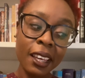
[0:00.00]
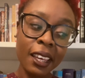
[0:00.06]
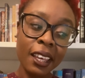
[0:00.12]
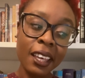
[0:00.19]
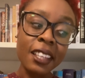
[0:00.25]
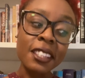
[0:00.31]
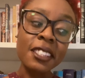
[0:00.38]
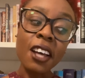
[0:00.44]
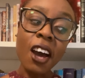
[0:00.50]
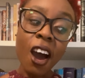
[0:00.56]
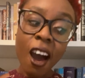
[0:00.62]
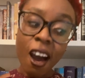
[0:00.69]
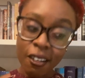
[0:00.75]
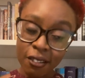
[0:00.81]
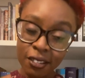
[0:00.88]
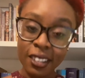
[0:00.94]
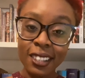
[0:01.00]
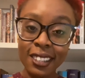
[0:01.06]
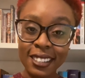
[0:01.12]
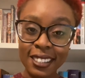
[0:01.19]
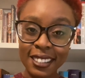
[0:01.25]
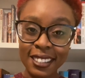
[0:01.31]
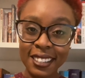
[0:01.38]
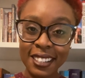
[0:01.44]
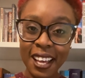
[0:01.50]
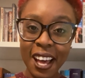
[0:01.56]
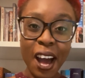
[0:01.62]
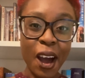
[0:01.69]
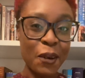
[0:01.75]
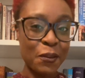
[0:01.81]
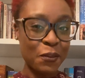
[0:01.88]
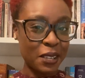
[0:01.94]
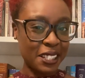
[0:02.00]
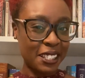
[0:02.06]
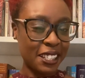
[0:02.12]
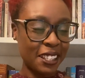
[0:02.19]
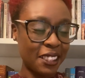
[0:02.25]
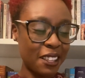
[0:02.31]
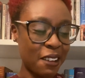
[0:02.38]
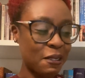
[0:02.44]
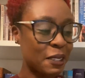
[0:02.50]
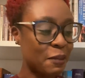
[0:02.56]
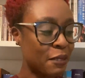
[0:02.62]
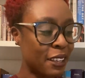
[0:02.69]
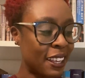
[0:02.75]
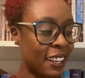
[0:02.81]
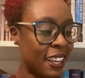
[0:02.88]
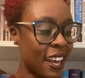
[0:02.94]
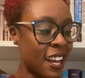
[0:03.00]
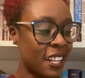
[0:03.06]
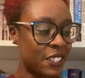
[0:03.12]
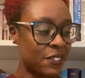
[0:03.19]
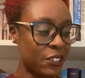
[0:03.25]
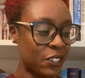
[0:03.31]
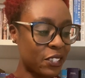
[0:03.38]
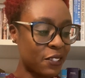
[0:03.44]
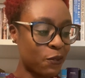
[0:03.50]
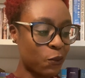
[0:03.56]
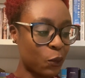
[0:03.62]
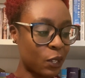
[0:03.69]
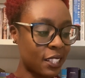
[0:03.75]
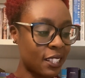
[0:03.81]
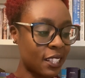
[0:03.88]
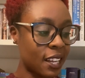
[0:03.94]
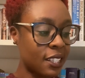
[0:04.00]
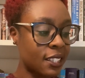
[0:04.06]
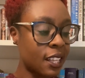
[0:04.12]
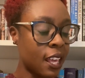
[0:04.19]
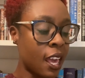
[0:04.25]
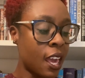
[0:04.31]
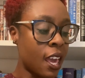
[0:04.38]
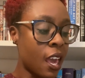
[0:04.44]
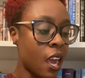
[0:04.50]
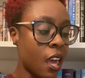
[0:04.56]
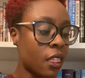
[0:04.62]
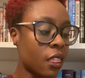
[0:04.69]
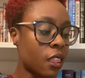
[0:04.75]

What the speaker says: It's obvious how much he loves me, as verse 4 says. And